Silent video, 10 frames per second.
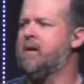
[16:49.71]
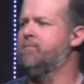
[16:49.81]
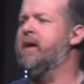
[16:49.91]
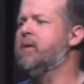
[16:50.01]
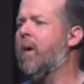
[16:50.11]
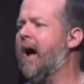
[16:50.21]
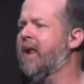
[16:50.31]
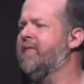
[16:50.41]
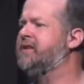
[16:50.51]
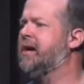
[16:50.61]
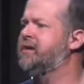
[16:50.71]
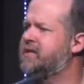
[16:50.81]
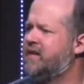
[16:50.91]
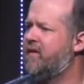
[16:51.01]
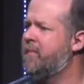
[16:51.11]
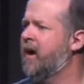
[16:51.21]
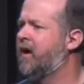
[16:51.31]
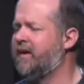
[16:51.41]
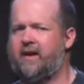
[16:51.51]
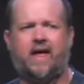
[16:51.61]
Meanwhile, in the churches of
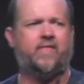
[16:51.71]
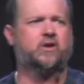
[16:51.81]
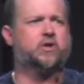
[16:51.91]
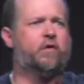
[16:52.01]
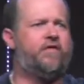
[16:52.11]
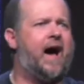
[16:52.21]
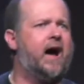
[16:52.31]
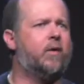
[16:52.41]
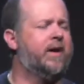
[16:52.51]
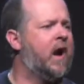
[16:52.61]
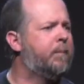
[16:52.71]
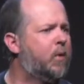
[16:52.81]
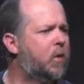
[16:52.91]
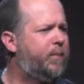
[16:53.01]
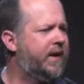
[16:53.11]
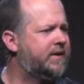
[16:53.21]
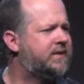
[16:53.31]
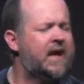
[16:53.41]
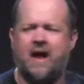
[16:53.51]
America today, there's no fire in our pulpits.